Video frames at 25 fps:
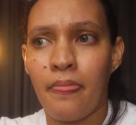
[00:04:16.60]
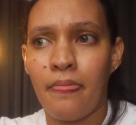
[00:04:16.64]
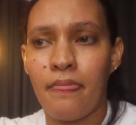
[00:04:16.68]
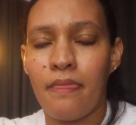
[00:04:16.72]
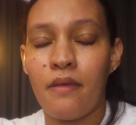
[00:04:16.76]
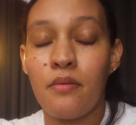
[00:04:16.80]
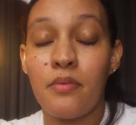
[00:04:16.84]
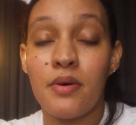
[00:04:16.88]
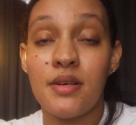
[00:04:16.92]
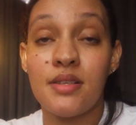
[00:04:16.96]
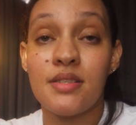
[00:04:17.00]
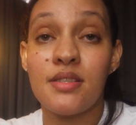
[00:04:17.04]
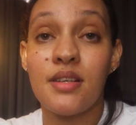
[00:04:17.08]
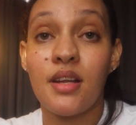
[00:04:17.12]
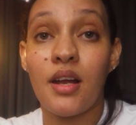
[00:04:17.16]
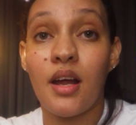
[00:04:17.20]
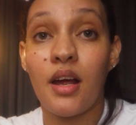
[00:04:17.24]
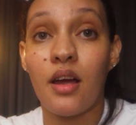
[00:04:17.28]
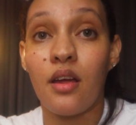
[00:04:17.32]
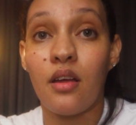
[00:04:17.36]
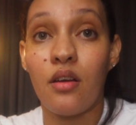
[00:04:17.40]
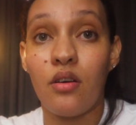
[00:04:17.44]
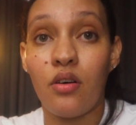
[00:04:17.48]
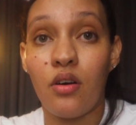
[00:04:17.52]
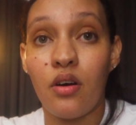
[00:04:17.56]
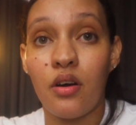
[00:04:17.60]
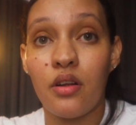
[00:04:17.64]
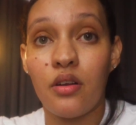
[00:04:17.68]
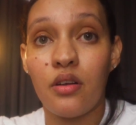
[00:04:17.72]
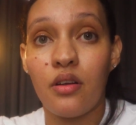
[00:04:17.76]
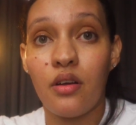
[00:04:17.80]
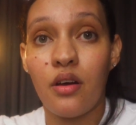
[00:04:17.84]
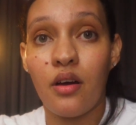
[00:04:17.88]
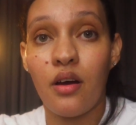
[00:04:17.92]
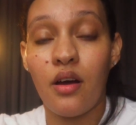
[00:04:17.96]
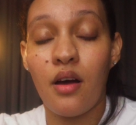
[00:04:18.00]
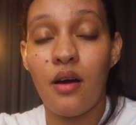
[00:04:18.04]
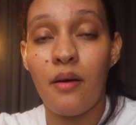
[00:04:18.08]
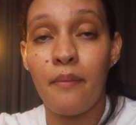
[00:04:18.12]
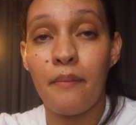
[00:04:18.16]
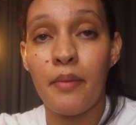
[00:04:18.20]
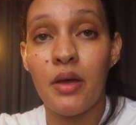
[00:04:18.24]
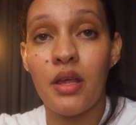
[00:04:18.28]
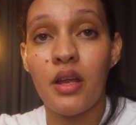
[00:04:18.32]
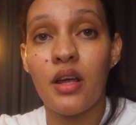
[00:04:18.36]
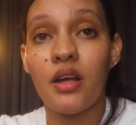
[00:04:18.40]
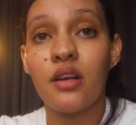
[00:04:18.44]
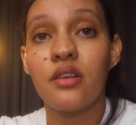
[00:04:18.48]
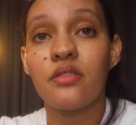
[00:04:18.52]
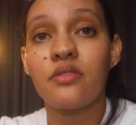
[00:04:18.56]
the ones that I got are
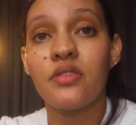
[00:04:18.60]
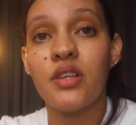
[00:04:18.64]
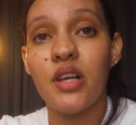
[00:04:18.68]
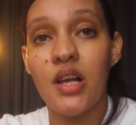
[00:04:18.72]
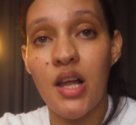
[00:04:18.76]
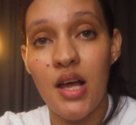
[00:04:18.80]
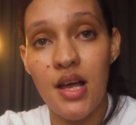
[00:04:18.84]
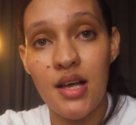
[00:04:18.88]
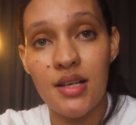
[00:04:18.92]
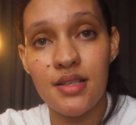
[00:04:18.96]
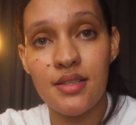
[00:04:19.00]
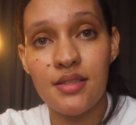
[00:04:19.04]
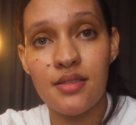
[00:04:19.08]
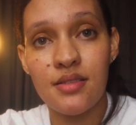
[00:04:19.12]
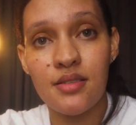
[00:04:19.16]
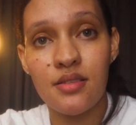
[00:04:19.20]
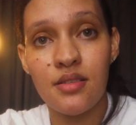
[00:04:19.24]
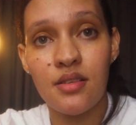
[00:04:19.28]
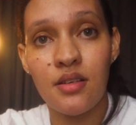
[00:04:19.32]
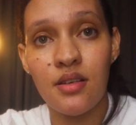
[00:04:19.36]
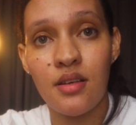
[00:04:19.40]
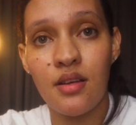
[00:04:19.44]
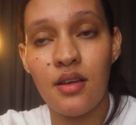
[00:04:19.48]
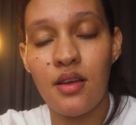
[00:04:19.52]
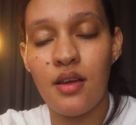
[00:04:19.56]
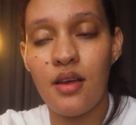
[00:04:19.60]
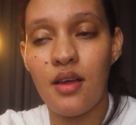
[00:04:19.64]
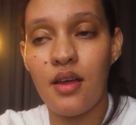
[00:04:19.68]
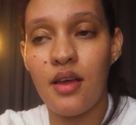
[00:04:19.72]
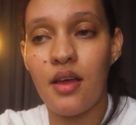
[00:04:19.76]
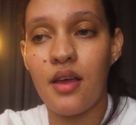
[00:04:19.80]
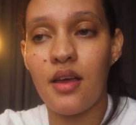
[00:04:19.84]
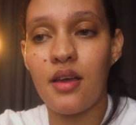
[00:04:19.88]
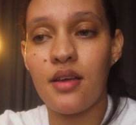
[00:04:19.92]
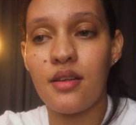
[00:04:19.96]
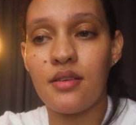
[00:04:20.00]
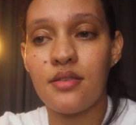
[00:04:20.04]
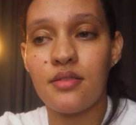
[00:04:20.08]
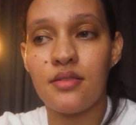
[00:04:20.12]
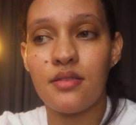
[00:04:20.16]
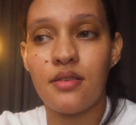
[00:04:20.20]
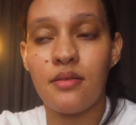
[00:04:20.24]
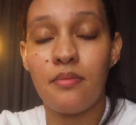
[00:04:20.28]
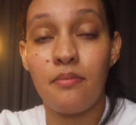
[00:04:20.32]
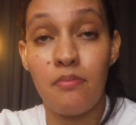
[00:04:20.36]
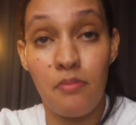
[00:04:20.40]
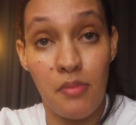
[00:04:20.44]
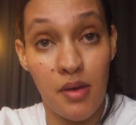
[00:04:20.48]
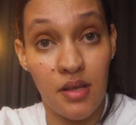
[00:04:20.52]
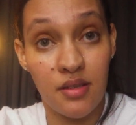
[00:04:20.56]
made out of glass and
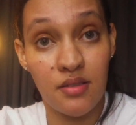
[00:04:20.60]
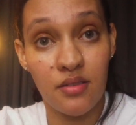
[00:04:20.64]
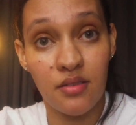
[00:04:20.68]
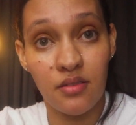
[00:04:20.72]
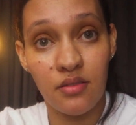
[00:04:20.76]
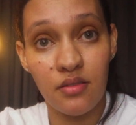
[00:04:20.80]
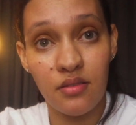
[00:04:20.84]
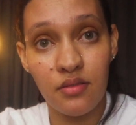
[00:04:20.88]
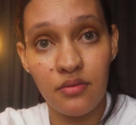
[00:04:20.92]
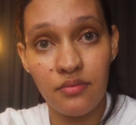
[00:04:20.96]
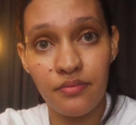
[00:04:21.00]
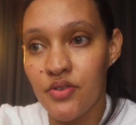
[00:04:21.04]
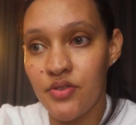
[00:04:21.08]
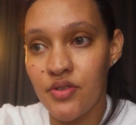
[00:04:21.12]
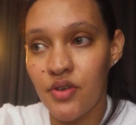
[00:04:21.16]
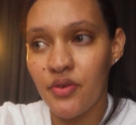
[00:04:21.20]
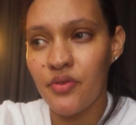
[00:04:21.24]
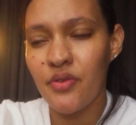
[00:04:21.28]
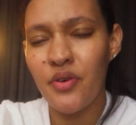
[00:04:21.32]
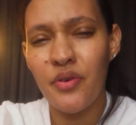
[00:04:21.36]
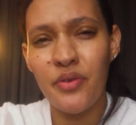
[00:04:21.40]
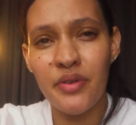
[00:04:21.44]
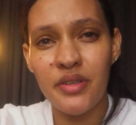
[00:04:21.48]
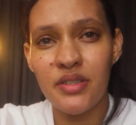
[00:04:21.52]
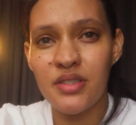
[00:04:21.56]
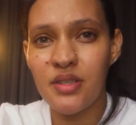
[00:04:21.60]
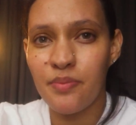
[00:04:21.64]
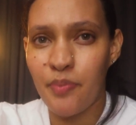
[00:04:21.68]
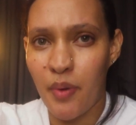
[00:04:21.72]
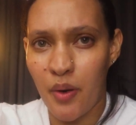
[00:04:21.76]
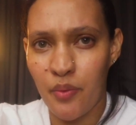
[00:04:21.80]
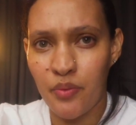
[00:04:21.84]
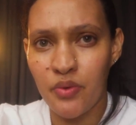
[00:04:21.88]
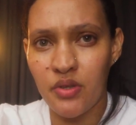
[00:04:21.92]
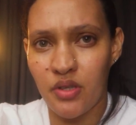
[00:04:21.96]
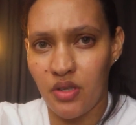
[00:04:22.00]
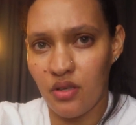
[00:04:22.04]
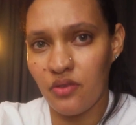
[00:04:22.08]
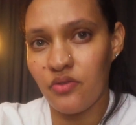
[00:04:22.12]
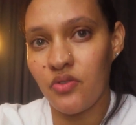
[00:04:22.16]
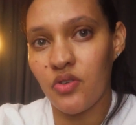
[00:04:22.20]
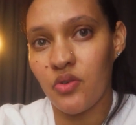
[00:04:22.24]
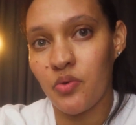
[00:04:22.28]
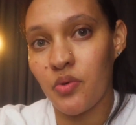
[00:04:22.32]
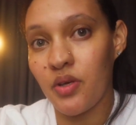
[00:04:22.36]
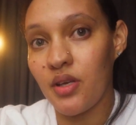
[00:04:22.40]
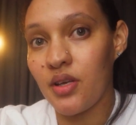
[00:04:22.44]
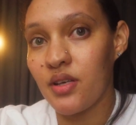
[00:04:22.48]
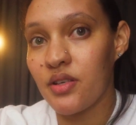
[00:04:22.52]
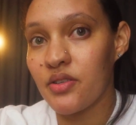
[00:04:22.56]
metal. So the only tip I would give
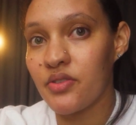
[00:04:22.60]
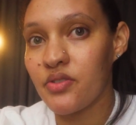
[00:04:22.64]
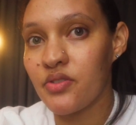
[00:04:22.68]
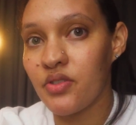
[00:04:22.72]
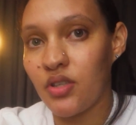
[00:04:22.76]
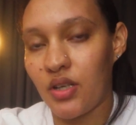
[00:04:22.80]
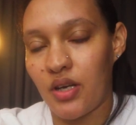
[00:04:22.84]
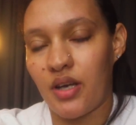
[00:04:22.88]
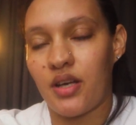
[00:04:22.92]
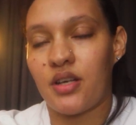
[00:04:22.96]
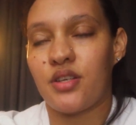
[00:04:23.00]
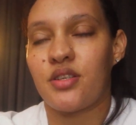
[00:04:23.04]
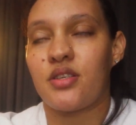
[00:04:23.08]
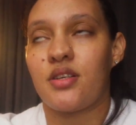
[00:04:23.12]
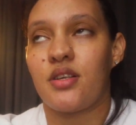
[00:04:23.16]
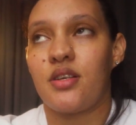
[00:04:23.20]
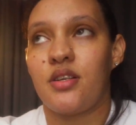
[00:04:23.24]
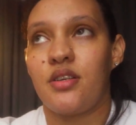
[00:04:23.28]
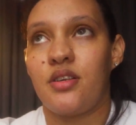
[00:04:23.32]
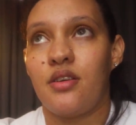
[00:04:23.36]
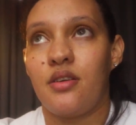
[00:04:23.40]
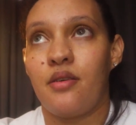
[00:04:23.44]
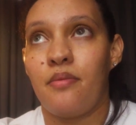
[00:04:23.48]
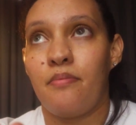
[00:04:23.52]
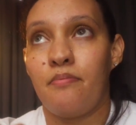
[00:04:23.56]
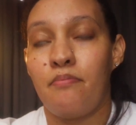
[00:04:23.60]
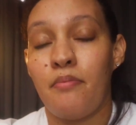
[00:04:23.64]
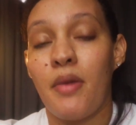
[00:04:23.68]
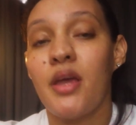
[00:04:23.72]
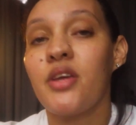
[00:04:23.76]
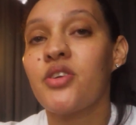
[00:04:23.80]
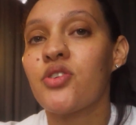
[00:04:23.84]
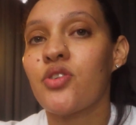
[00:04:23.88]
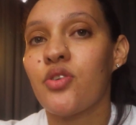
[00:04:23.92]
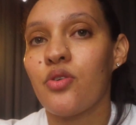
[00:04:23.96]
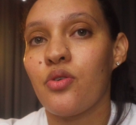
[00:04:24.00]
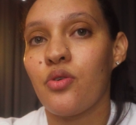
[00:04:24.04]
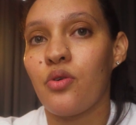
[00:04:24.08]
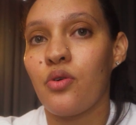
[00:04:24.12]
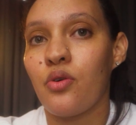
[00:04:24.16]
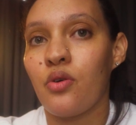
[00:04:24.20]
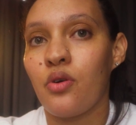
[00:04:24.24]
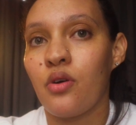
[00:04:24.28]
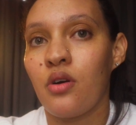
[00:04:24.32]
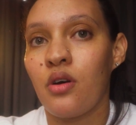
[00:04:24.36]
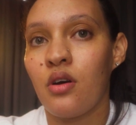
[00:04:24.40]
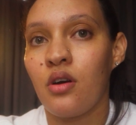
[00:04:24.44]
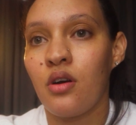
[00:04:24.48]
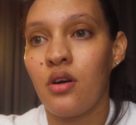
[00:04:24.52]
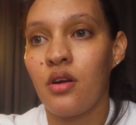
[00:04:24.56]
you is to actually make sure
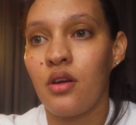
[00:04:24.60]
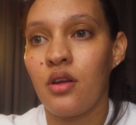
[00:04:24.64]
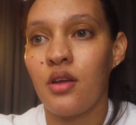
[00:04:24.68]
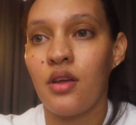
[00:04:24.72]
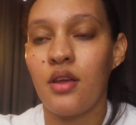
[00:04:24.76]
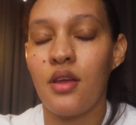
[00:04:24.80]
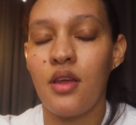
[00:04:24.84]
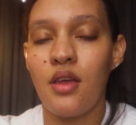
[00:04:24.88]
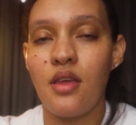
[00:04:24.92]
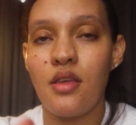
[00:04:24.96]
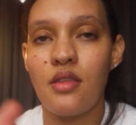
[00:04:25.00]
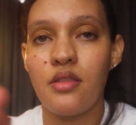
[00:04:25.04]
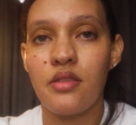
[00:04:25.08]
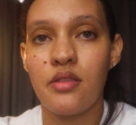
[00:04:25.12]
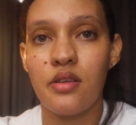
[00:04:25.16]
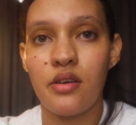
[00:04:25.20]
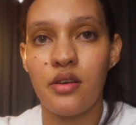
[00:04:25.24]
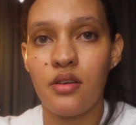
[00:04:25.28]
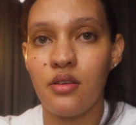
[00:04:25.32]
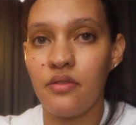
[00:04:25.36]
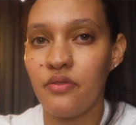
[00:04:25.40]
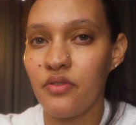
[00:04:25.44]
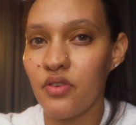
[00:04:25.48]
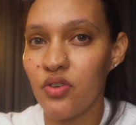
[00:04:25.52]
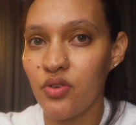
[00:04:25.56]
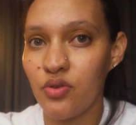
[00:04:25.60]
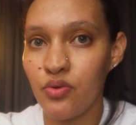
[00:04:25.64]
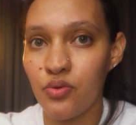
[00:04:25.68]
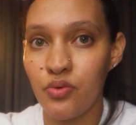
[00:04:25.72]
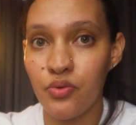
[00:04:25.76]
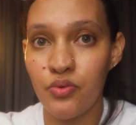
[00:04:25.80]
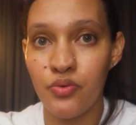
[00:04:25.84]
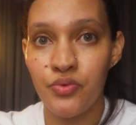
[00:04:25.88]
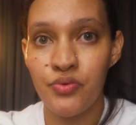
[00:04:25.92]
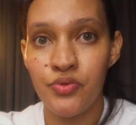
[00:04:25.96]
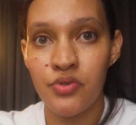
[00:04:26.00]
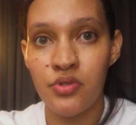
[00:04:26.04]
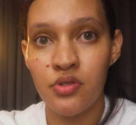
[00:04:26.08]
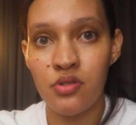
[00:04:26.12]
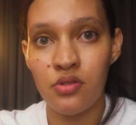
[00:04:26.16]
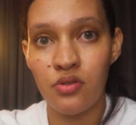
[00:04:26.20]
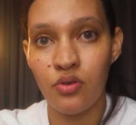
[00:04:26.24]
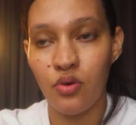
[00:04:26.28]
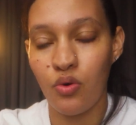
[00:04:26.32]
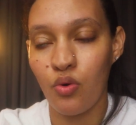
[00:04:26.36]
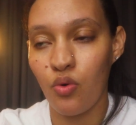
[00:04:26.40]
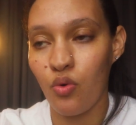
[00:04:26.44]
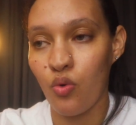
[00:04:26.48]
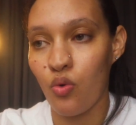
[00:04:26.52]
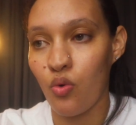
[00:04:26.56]
in the reviews
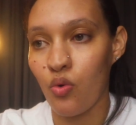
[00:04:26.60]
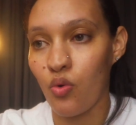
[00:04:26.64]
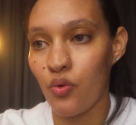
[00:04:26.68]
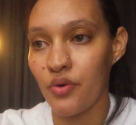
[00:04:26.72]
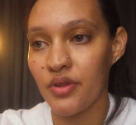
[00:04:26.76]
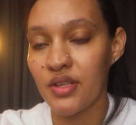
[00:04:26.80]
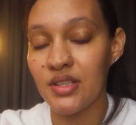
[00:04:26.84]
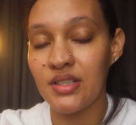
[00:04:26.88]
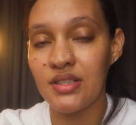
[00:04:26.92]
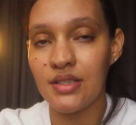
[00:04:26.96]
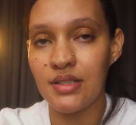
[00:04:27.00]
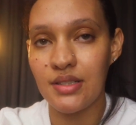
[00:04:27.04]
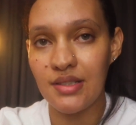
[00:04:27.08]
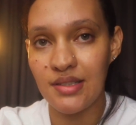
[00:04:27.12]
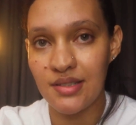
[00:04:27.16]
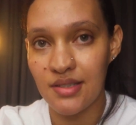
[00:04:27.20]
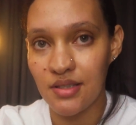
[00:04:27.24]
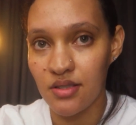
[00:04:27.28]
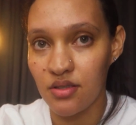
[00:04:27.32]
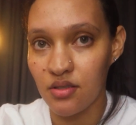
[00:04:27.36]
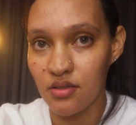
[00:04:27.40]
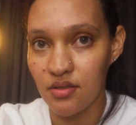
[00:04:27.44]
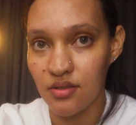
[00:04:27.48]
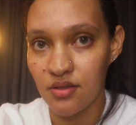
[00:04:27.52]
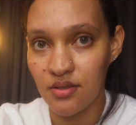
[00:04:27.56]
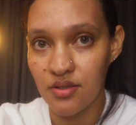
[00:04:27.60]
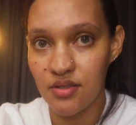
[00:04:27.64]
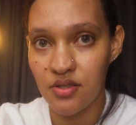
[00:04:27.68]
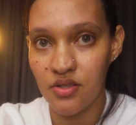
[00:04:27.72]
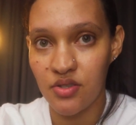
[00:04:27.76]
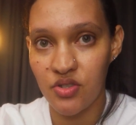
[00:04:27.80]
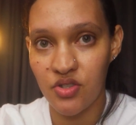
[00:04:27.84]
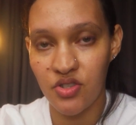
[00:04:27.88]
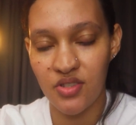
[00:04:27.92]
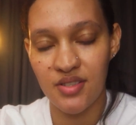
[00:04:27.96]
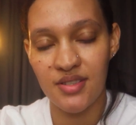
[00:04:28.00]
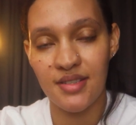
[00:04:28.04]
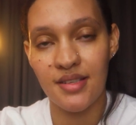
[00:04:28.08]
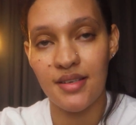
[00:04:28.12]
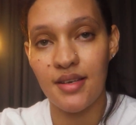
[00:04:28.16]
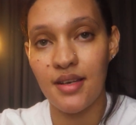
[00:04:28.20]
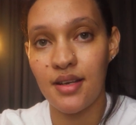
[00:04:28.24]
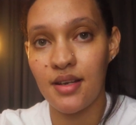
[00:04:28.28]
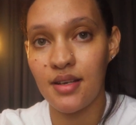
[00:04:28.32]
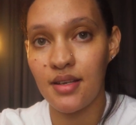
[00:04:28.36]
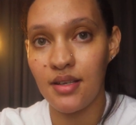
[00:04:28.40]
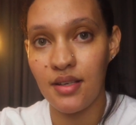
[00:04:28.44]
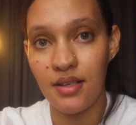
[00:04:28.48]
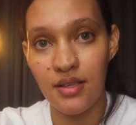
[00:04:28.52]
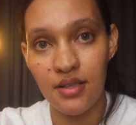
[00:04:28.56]
or the details, just to
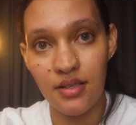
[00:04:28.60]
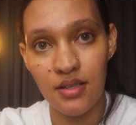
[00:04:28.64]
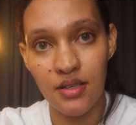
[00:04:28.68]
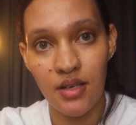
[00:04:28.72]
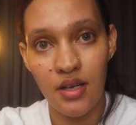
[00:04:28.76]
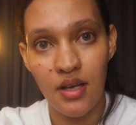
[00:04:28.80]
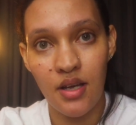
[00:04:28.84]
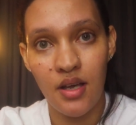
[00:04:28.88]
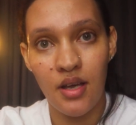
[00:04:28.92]
read